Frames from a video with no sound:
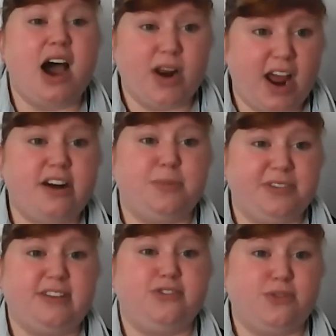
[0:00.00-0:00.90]

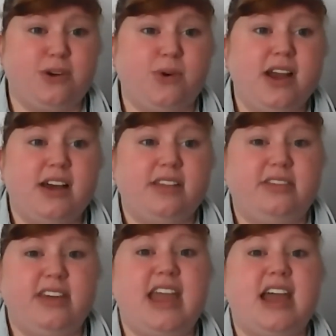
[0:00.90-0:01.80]
100% true,
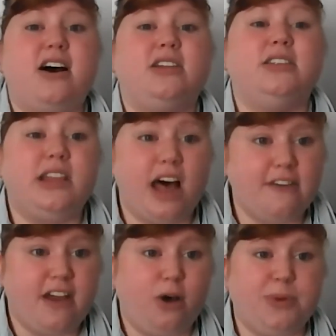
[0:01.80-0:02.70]
they
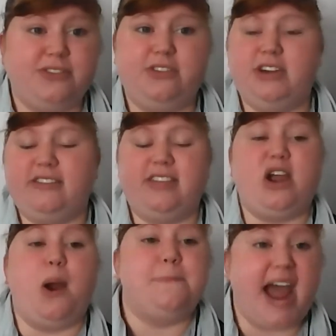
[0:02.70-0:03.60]
love helping students. They
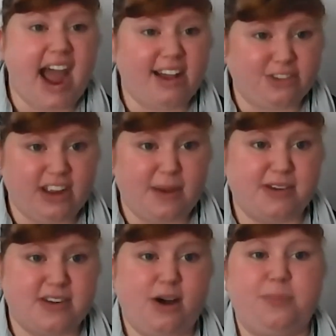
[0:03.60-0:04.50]
are passionate
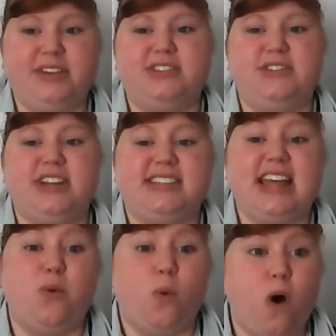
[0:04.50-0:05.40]
about helping students.
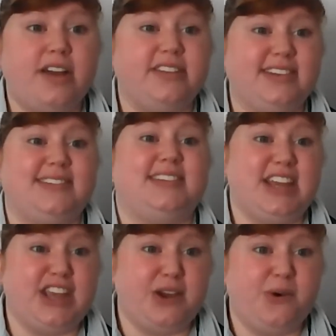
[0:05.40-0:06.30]
They want to
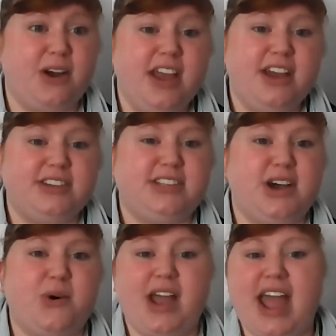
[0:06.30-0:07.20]
see you.
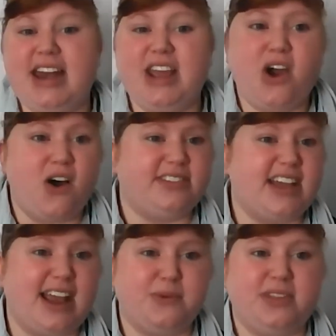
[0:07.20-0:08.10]
So any
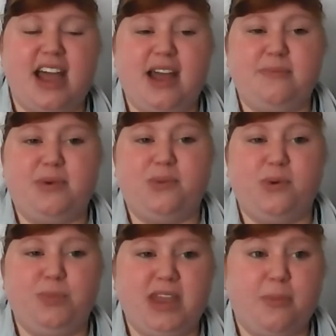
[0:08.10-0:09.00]
contact with them will
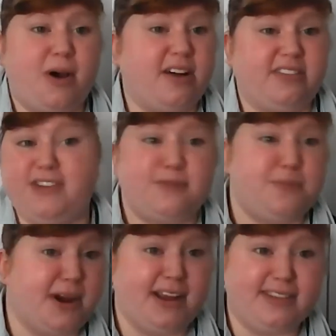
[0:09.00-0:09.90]
be a positive
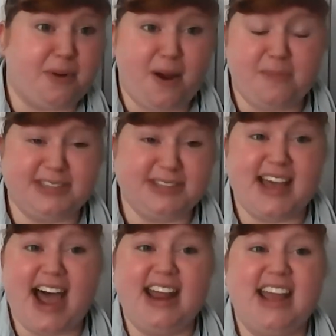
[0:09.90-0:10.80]
experience, I promise you
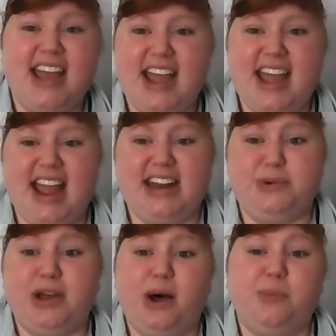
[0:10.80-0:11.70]
that. And it
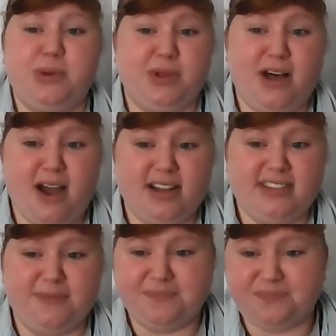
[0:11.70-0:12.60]
will help you a lot.